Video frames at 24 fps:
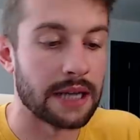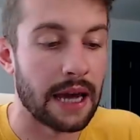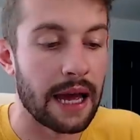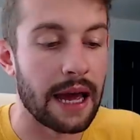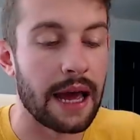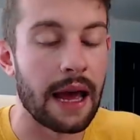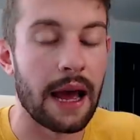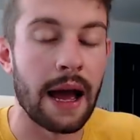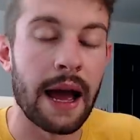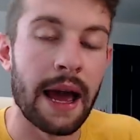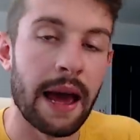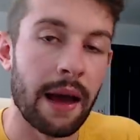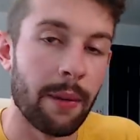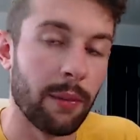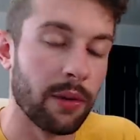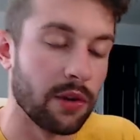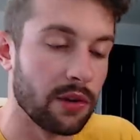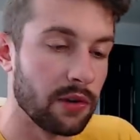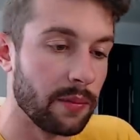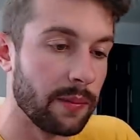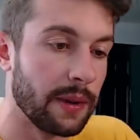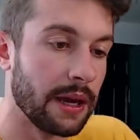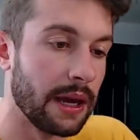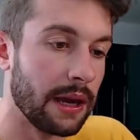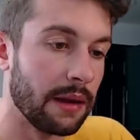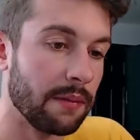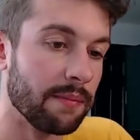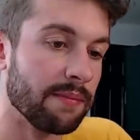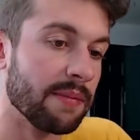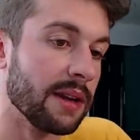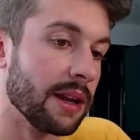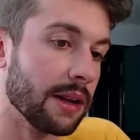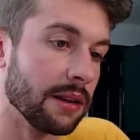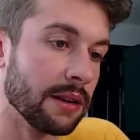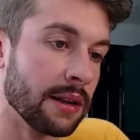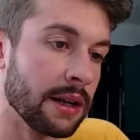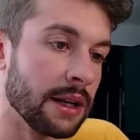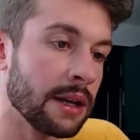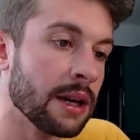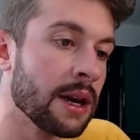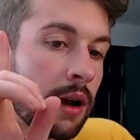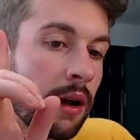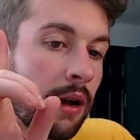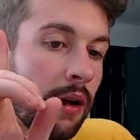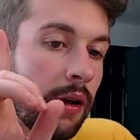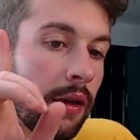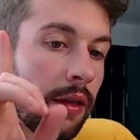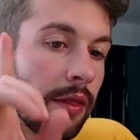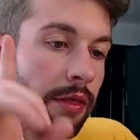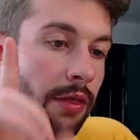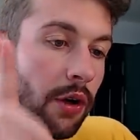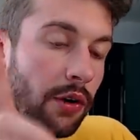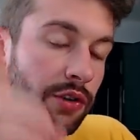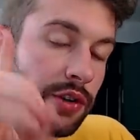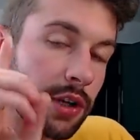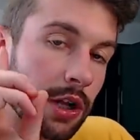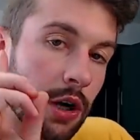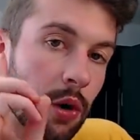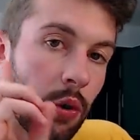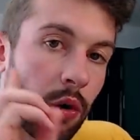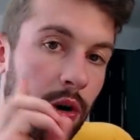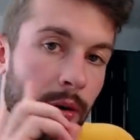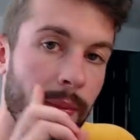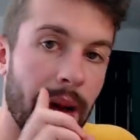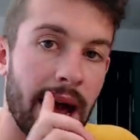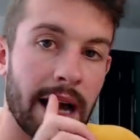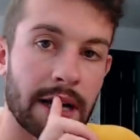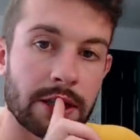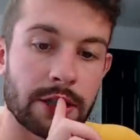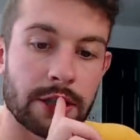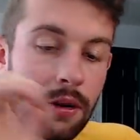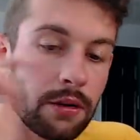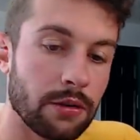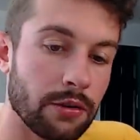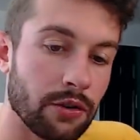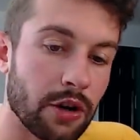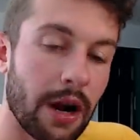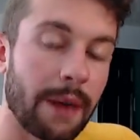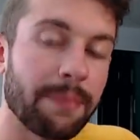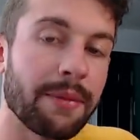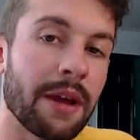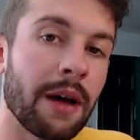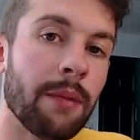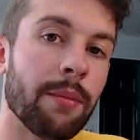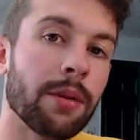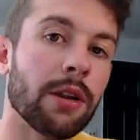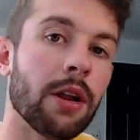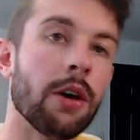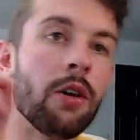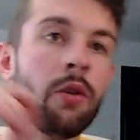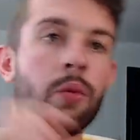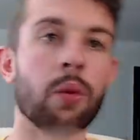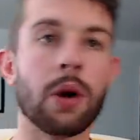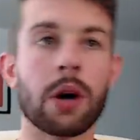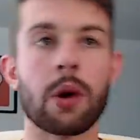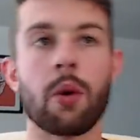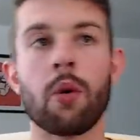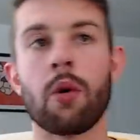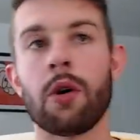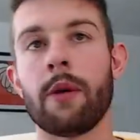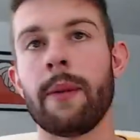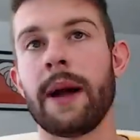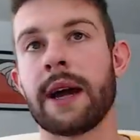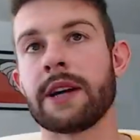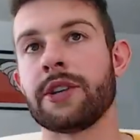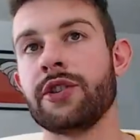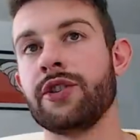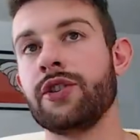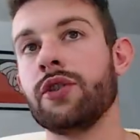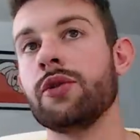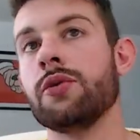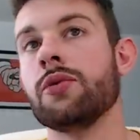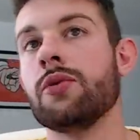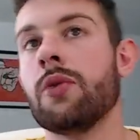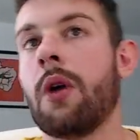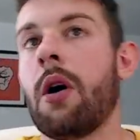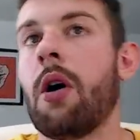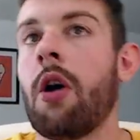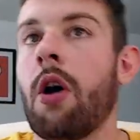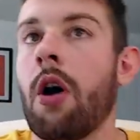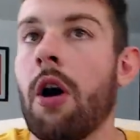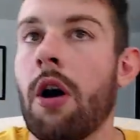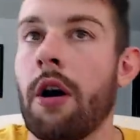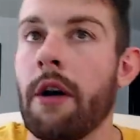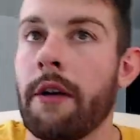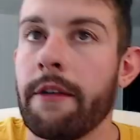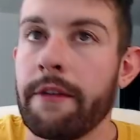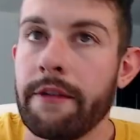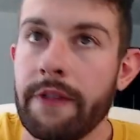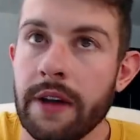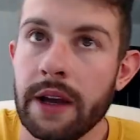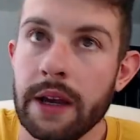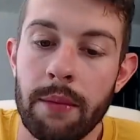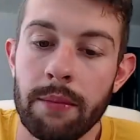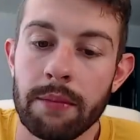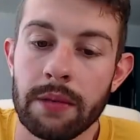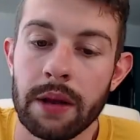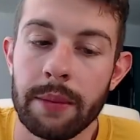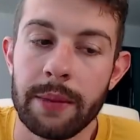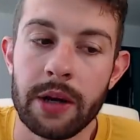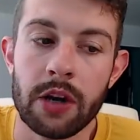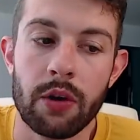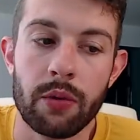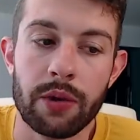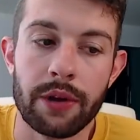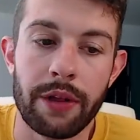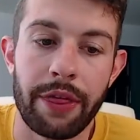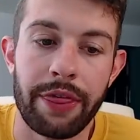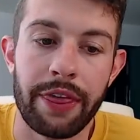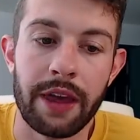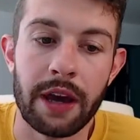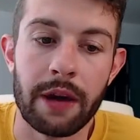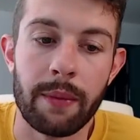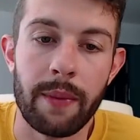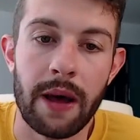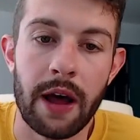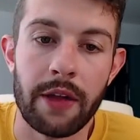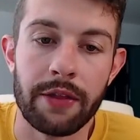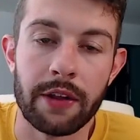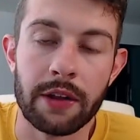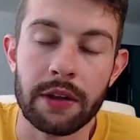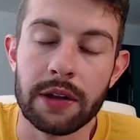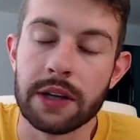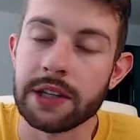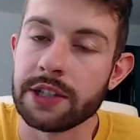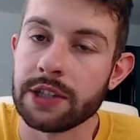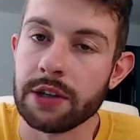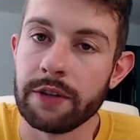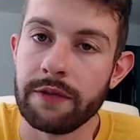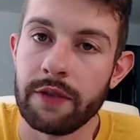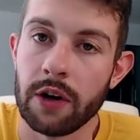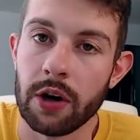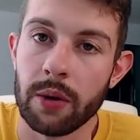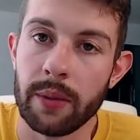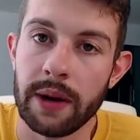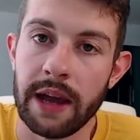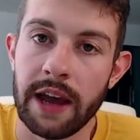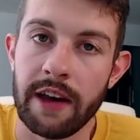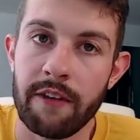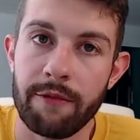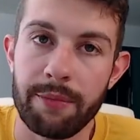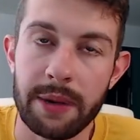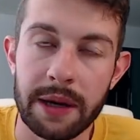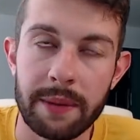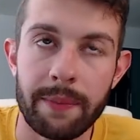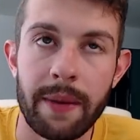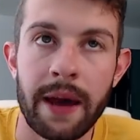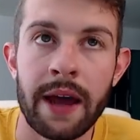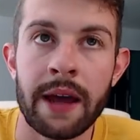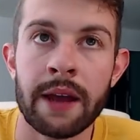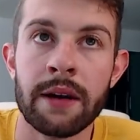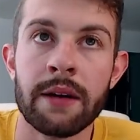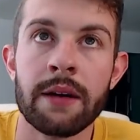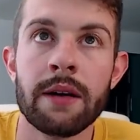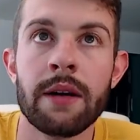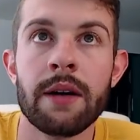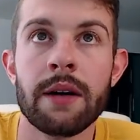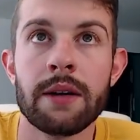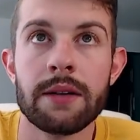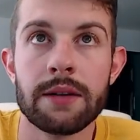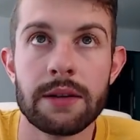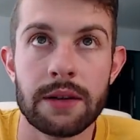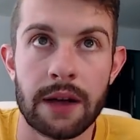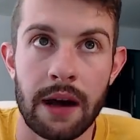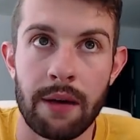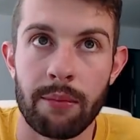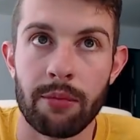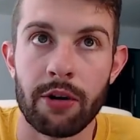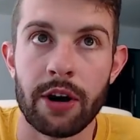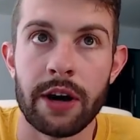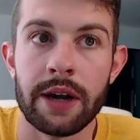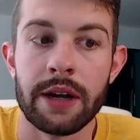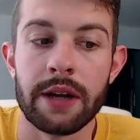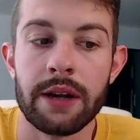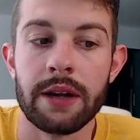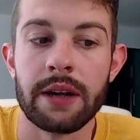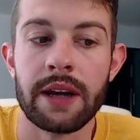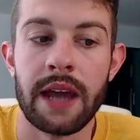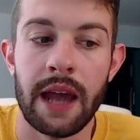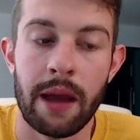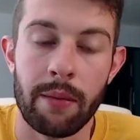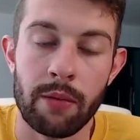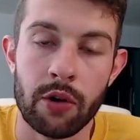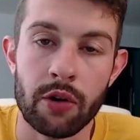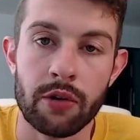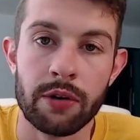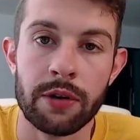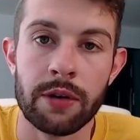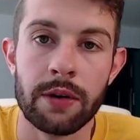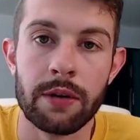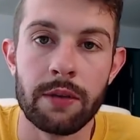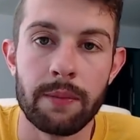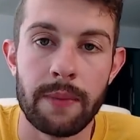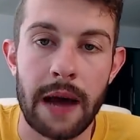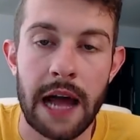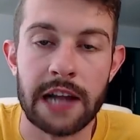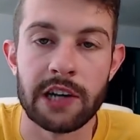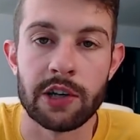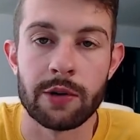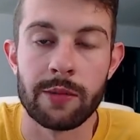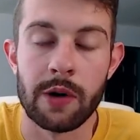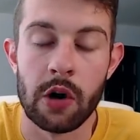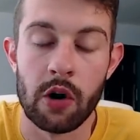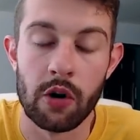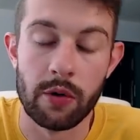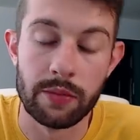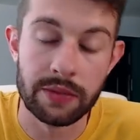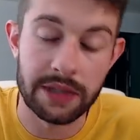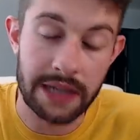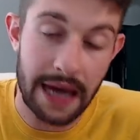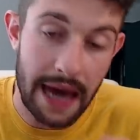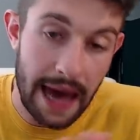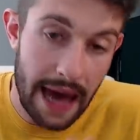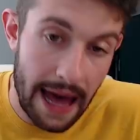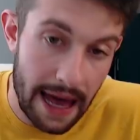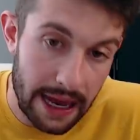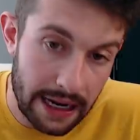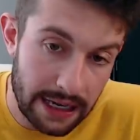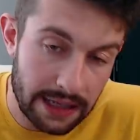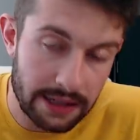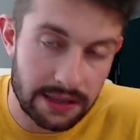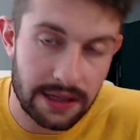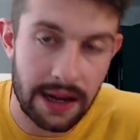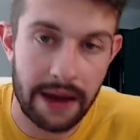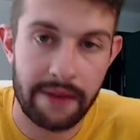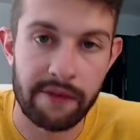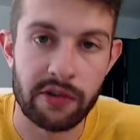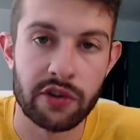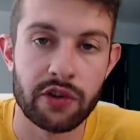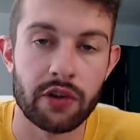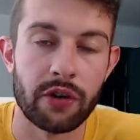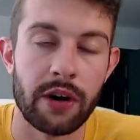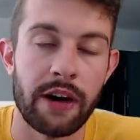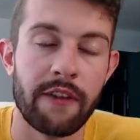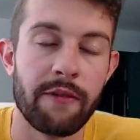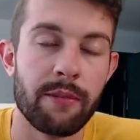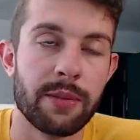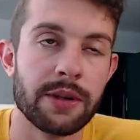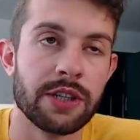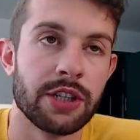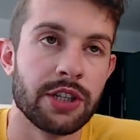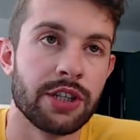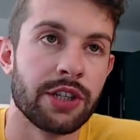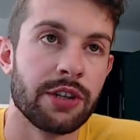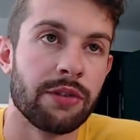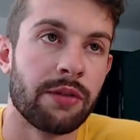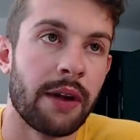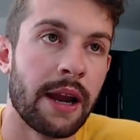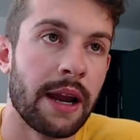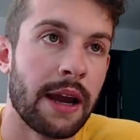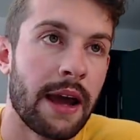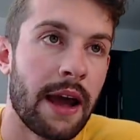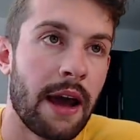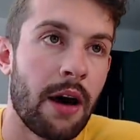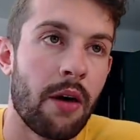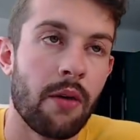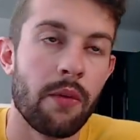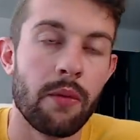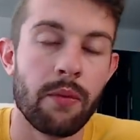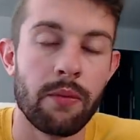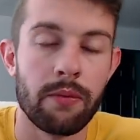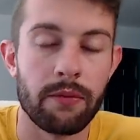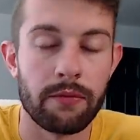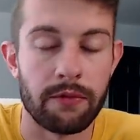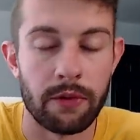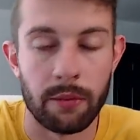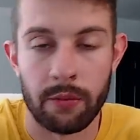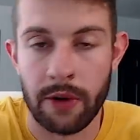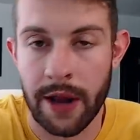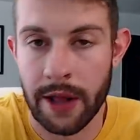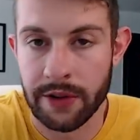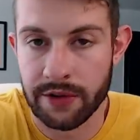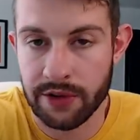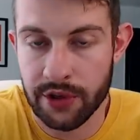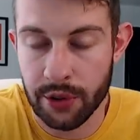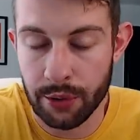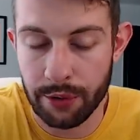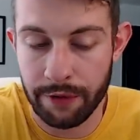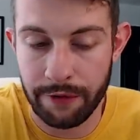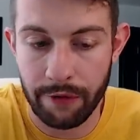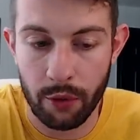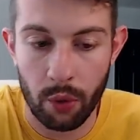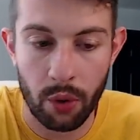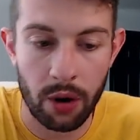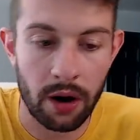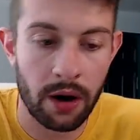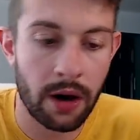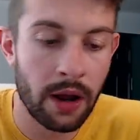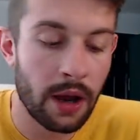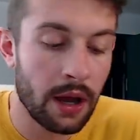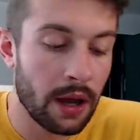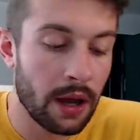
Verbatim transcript: I am a little bit, admittedly. Those are the quarterbacks. Drop down below what quarterbacks you are fading. Let me know what you think about the list so far. We have Big Ben, Tom Brady, Cam Newton, Patrick Mahomes at his average draft position right now from rounds 2 to 4.